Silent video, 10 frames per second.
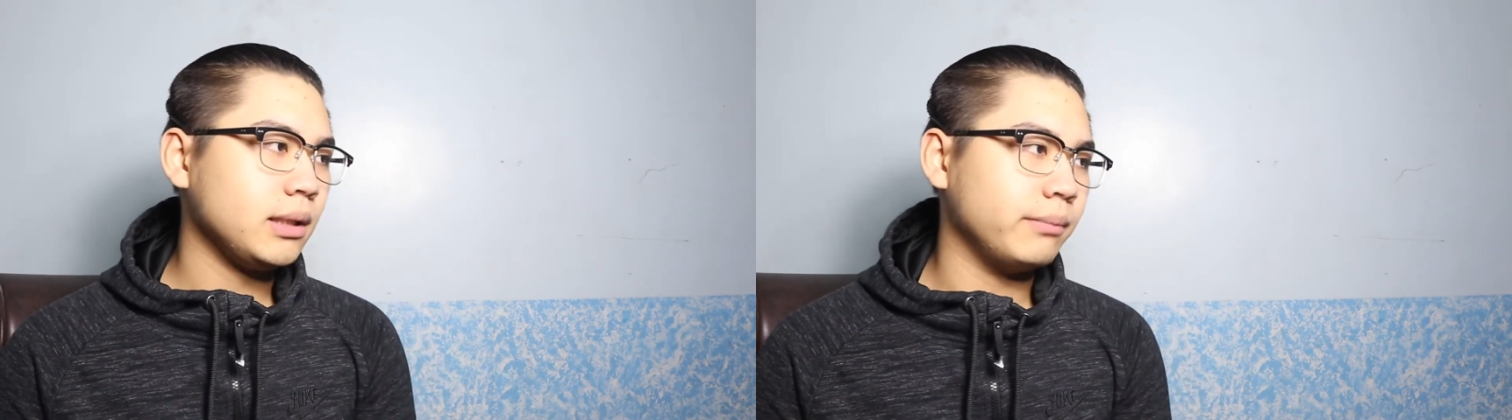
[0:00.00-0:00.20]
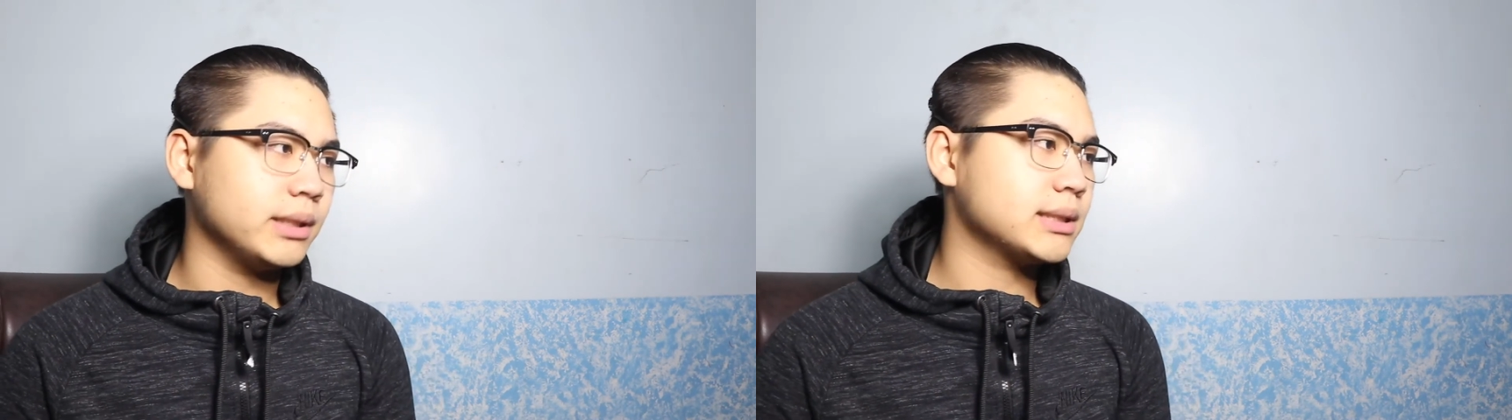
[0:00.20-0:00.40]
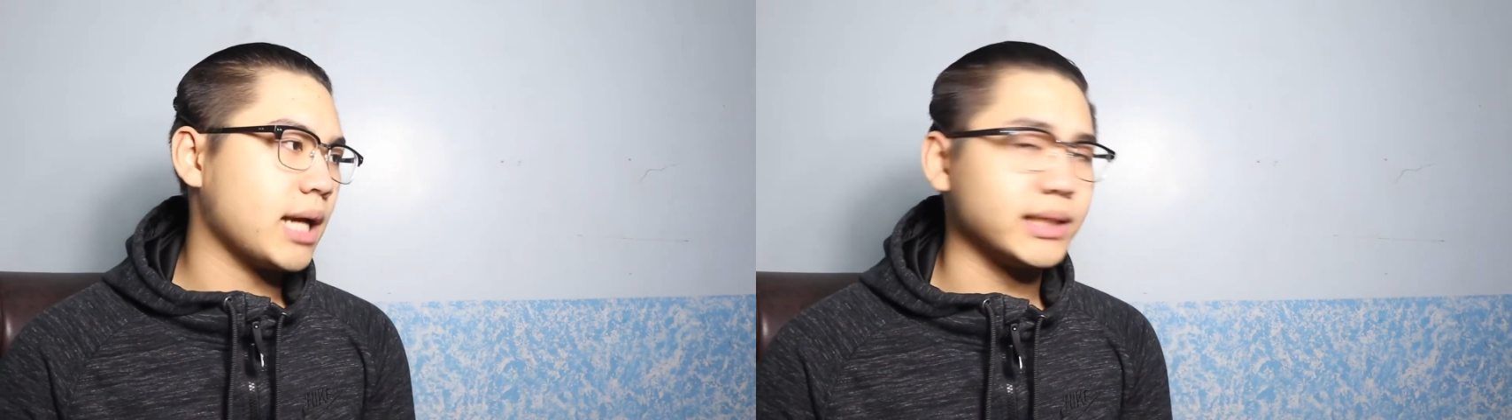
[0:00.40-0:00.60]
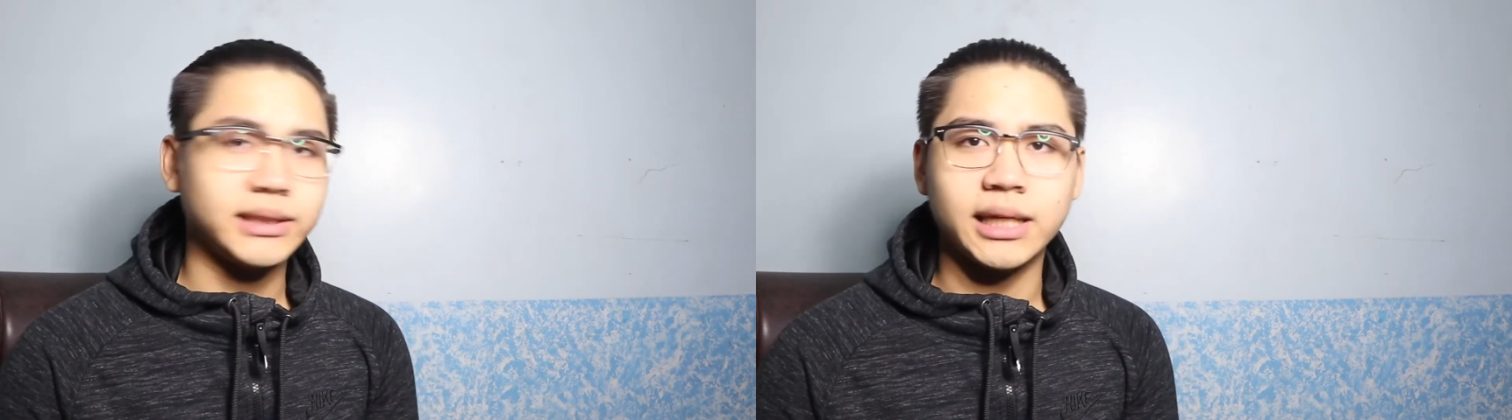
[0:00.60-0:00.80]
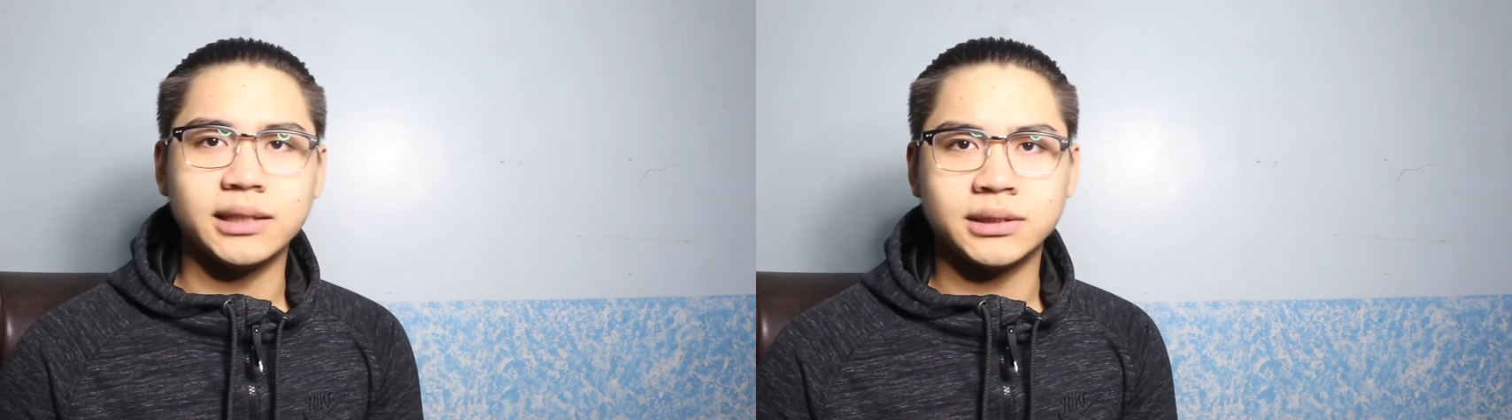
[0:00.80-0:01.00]
Big Sky
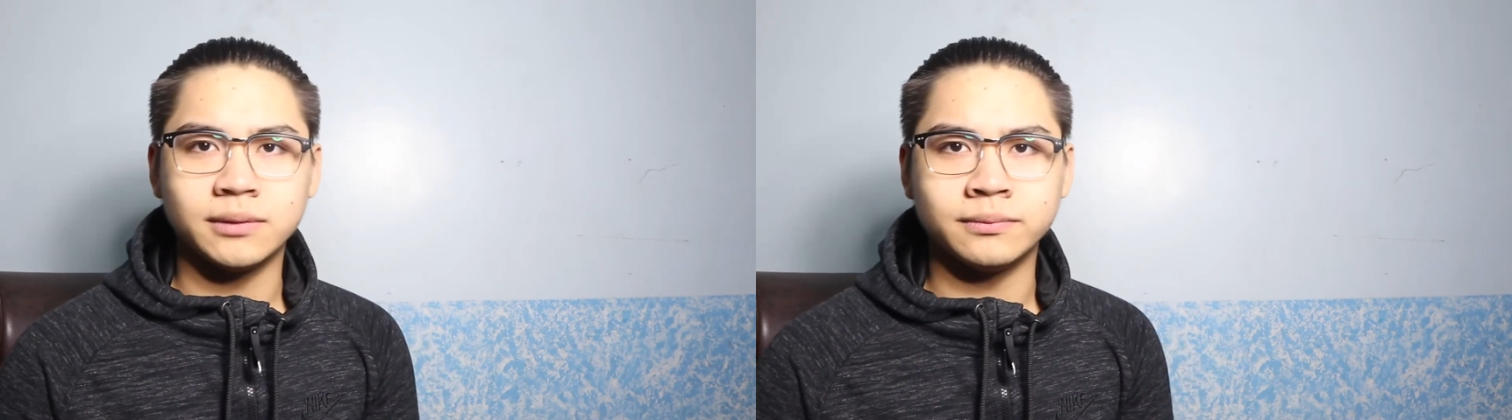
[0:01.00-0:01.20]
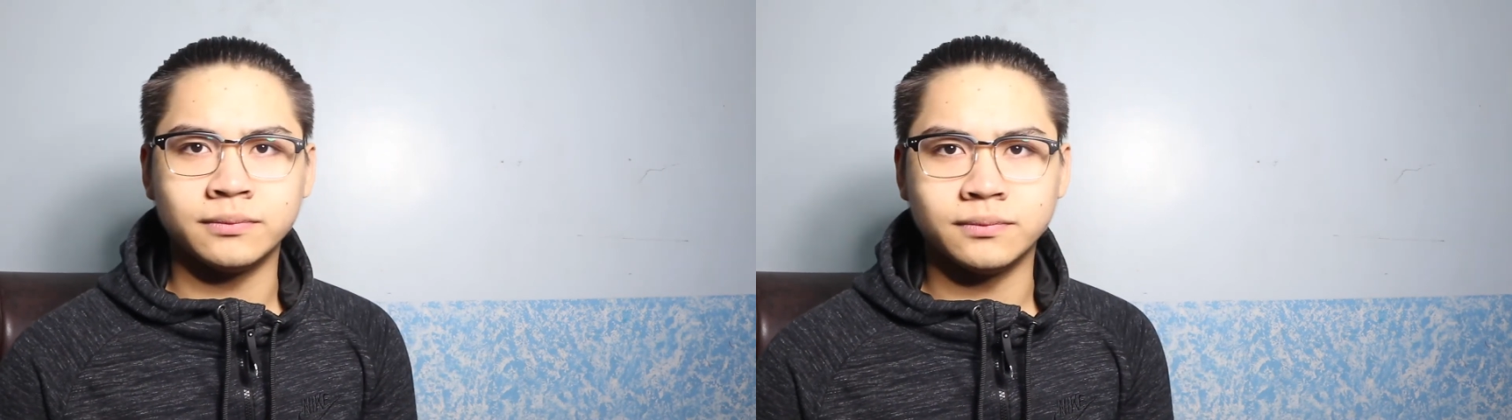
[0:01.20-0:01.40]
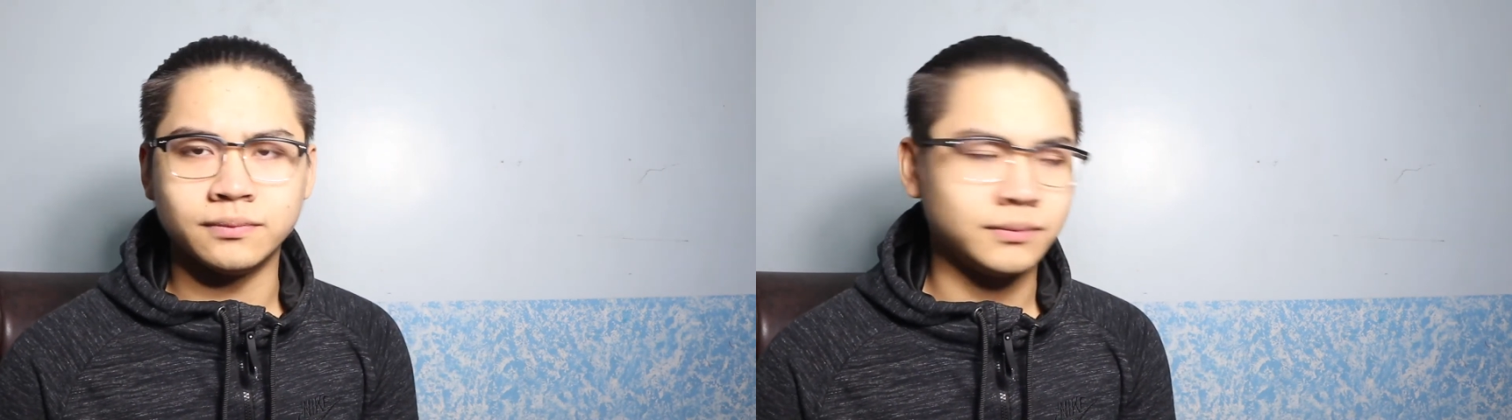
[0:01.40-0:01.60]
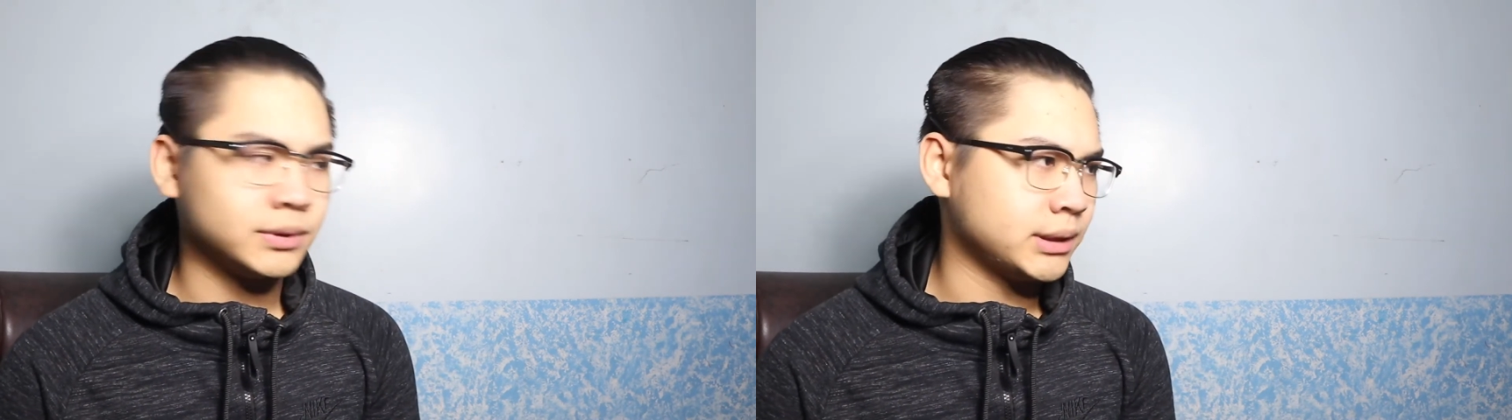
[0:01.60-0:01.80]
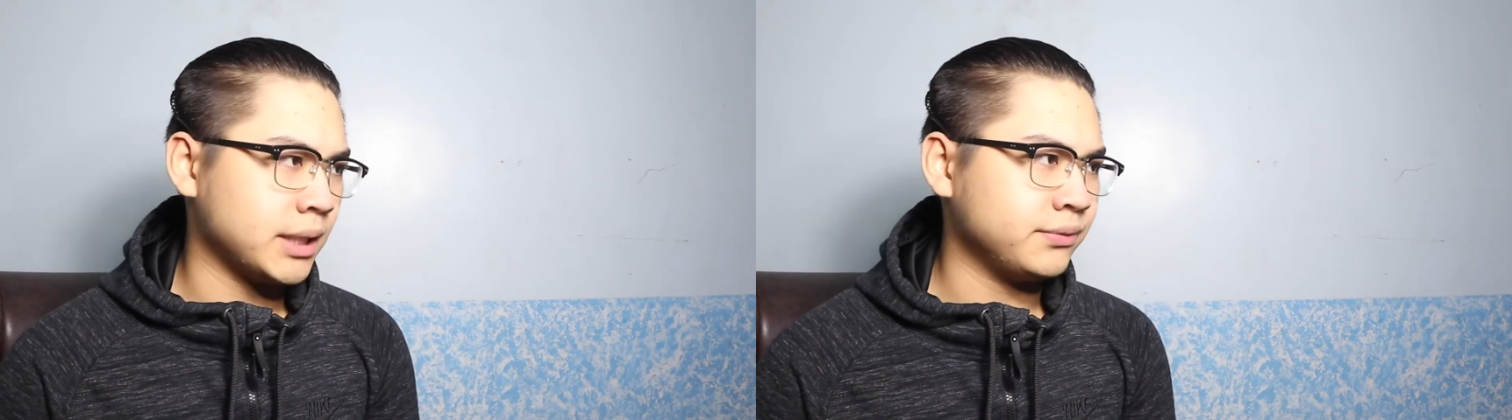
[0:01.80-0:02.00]
saying some
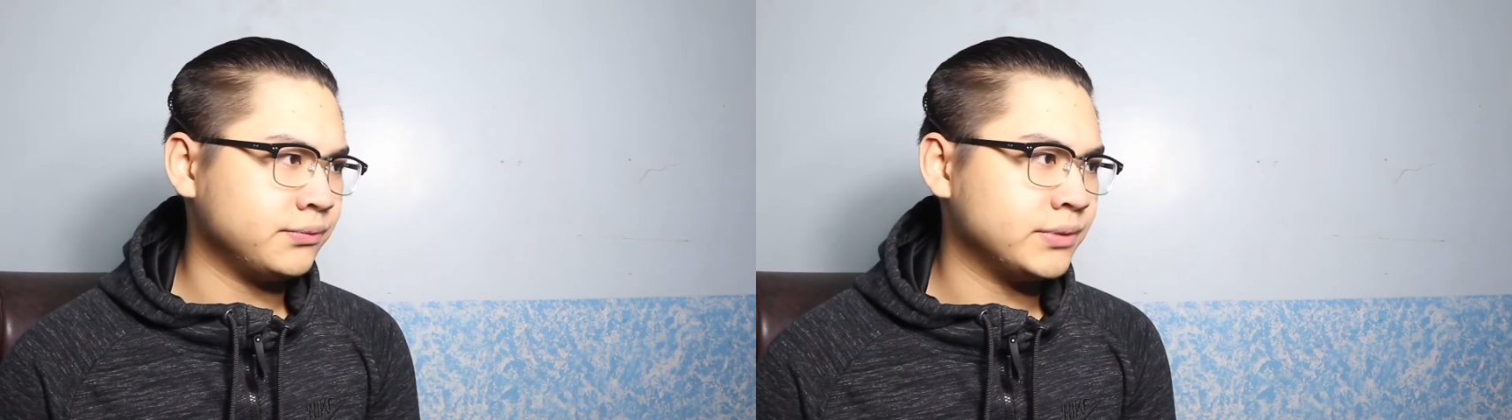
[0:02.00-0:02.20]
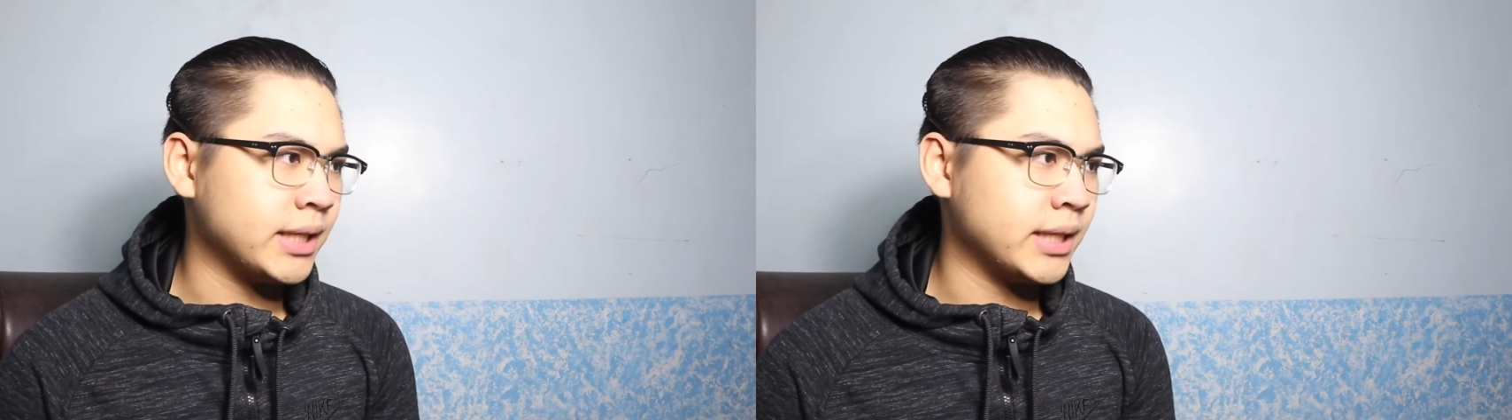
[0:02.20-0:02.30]
stuff